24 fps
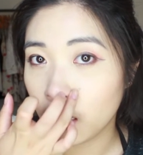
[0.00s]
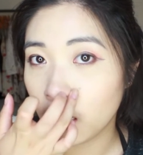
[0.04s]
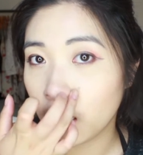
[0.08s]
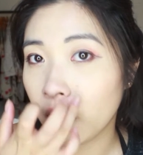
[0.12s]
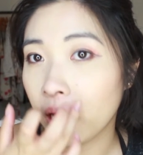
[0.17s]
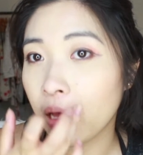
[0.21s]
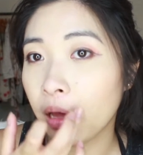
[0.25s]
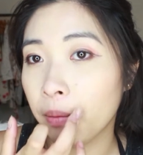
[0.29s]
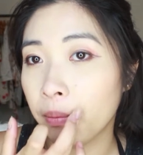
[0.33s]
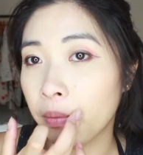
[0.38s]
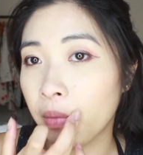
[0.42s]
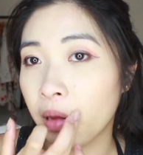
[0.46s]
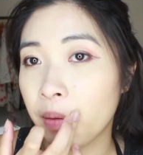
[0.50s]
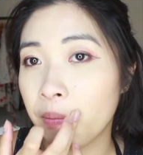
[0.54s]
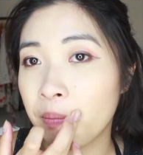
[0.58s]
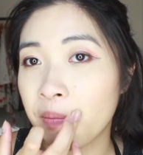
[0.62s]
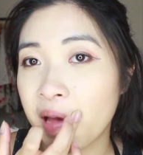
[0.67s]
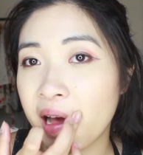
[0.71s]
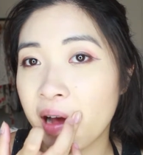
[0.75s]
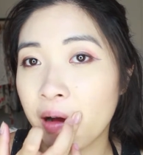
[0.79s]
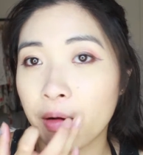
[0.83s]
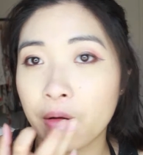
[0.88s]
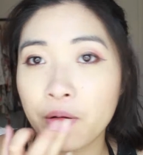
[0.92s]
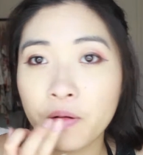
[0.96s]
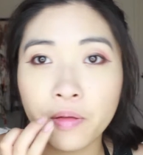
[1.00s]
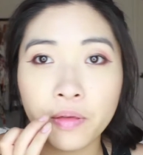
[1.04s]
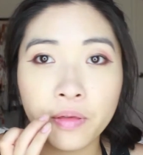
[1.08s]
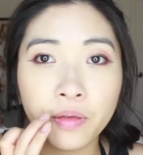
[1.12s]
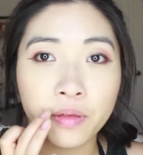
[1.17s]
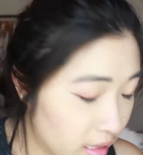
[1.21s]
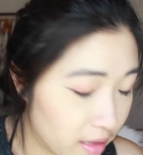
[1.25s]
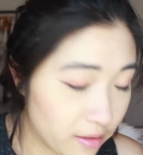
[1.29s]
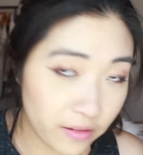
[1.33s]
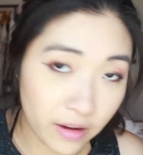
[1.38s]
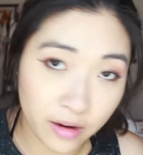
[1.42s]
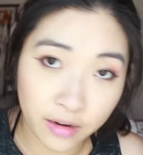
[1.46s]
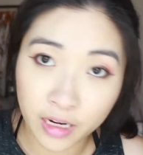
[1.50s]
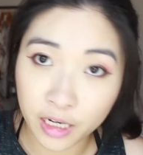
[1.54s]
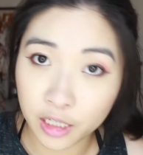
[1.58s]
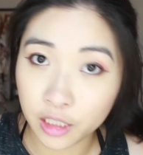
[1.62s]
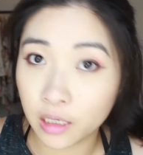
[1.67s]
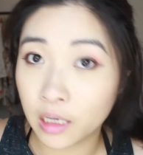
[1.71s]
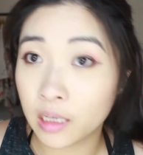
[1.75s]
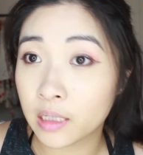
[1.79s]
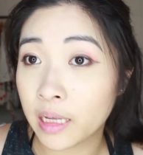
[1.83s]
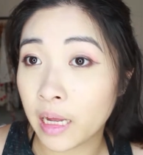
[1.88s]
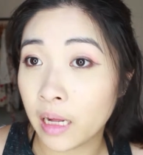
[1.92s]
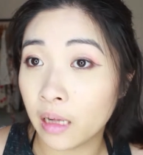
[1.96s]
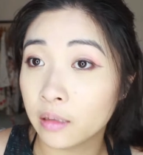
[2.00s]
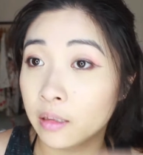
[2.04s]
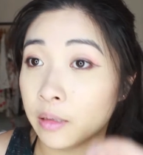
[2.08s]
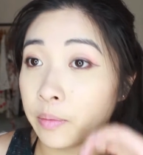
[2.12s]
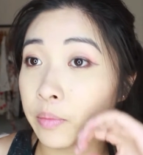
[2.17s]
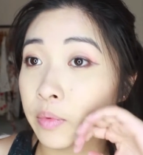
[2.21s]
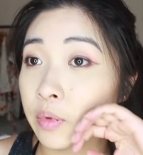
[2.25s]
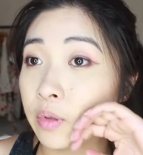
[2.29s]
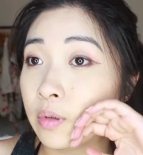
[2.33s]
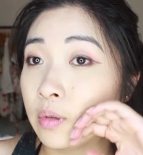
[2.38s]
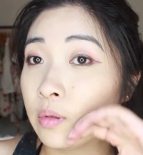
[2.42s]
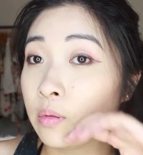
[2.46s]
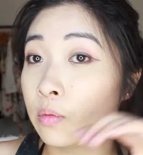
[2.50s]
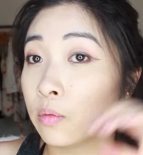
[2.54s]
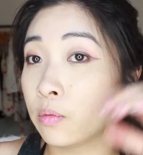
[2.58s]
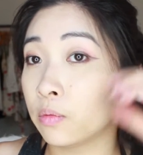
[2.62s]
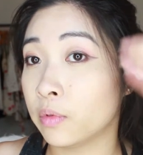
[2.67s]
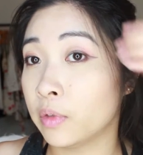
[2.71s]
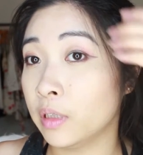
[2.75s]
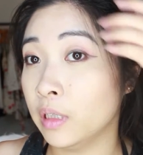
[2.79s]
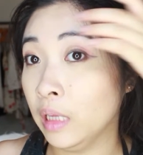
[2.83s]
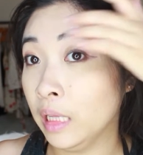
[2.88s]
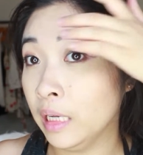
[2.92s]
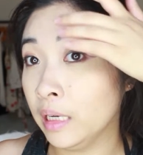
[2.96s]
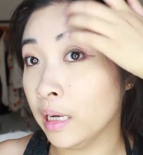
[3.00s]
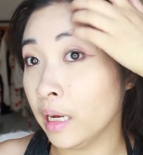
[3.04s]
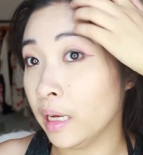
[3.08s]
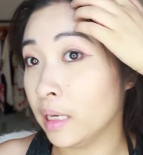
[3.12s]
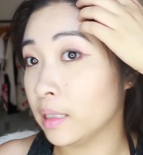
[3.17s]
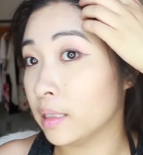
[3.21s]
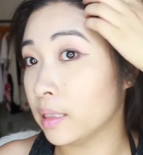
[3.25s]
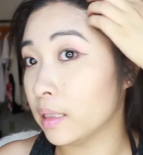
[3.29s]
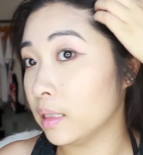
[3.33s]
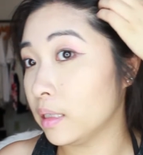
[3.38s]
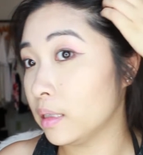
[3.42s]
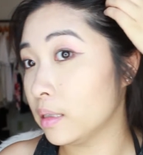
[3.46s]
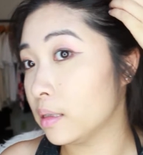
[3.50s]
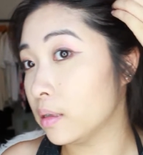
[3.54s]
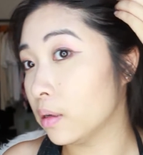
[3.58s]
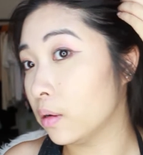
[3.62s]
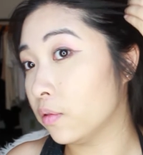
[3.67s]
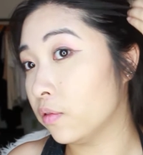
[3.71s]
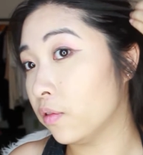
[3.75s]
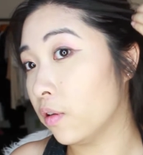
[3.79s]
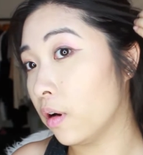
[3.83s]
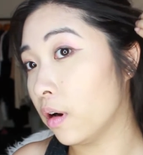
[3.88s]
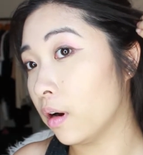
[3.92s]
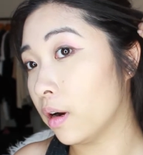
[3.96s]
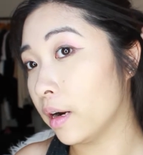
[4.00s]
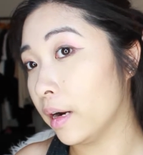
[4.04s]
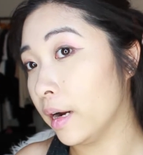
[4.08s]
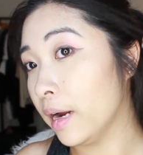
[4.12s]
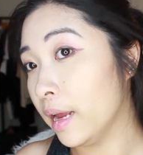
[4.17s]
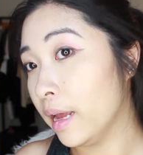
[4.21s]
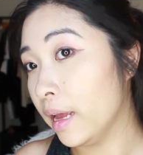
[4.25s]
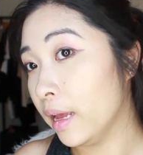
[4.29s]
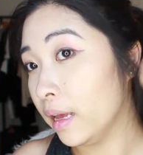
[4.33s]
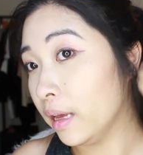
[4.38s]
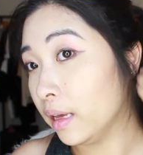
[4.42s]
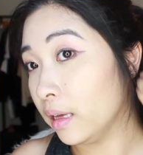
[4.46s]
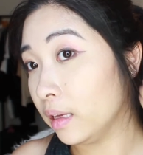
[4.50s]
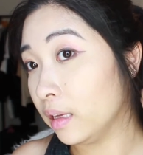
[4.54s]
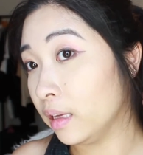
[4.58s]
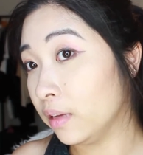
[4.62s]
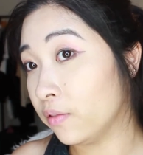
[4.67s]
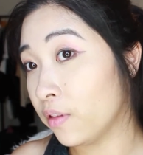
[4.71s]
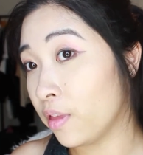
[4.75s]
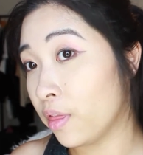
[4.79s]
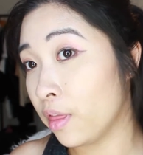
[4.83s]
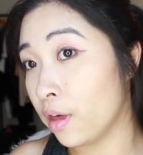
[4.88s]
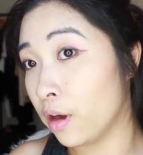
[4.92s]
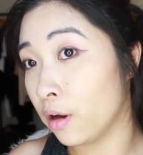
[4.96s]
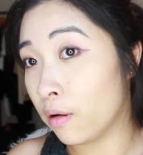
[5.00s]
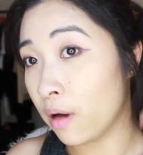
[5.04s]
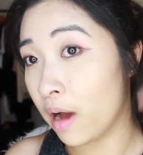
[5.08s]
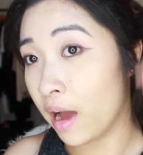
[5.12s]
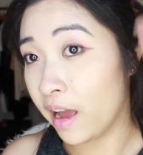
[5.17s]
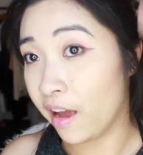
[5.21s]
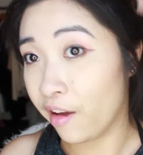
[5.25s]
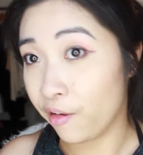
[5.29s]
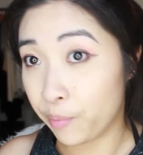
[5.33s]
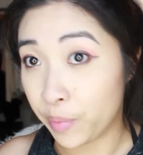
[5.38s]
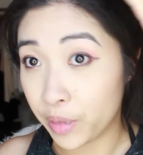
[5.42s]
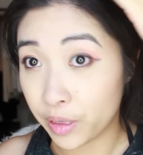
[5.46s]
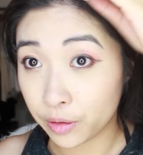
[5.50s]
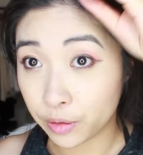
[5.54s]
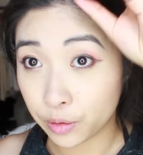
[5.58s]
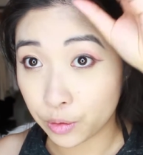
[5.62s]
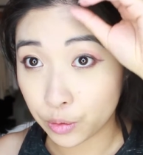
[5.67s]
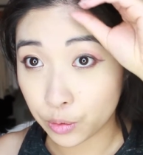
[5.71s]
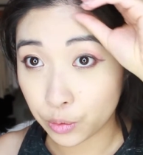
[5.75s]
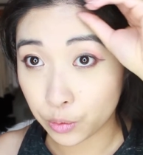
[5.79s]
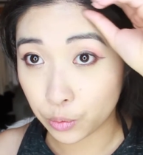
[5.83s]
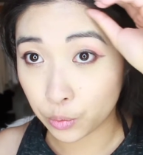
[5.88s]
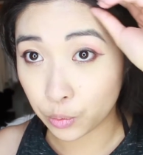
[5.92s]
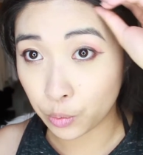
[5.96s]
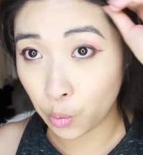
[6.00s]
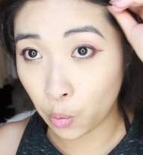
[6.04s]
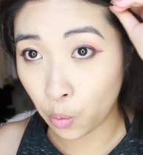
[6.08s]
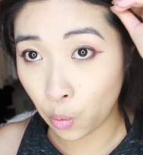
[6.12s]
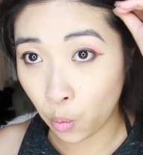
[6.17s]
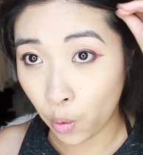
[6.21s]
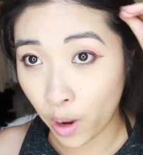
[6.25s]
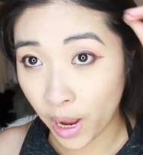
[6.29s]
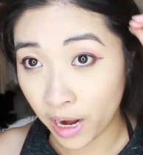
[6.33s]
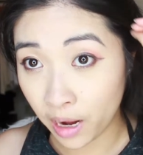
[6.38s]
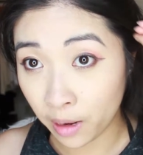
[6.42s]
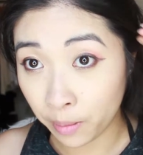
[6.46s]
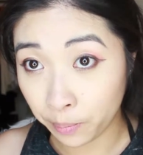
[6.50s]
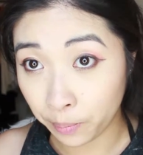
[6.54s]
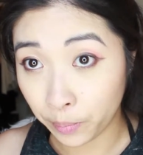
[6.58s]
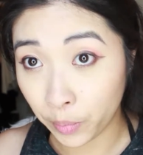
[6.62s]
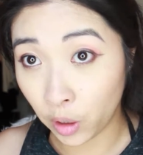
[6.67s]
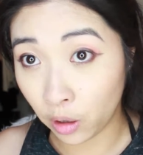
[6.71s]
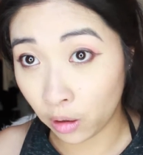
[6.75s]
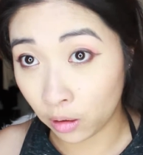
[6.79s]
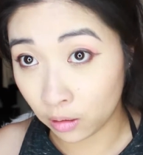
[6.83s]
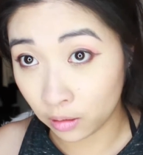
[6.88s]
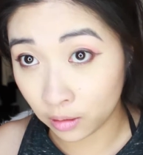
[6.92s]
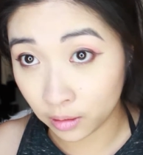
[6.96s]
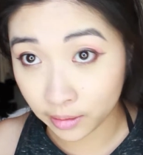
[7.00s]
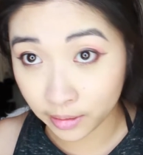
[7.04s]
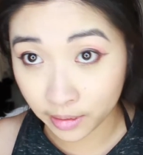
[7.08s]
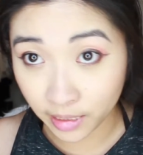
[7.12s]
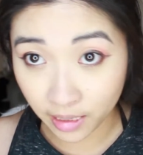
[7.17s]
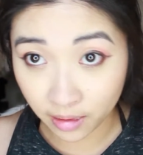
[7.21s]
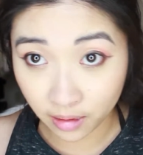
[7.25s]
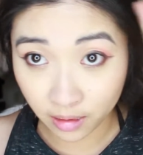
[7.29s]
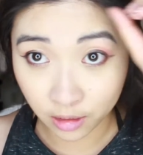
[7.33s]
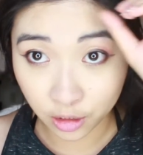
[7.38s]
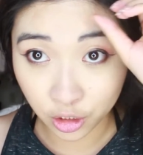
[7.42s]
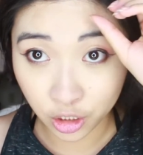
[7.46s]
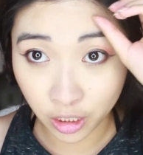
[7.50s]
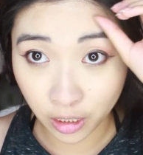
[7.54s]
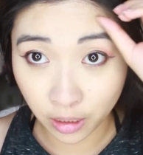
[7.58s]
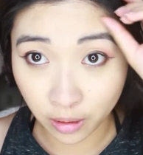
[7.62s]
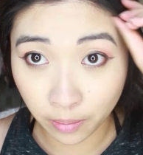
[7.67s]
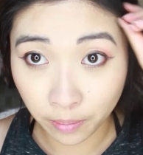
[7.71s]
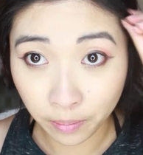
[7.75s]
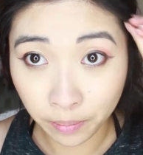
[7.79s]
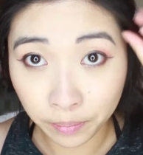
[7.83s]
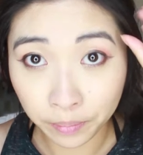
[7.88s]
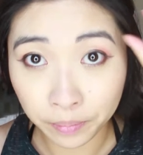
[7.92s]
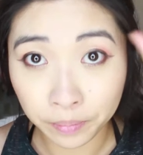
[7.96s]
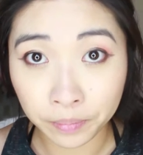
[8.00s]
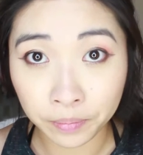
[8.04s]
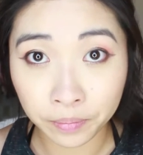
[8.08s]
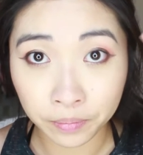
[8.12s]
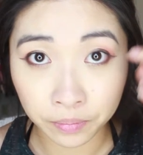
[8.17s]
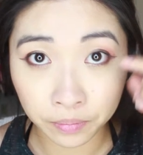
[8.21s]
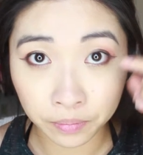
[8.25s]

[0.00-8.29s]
and my mouth. The foundation has held up really nicely so far, even though I have been sweating balls at the gym.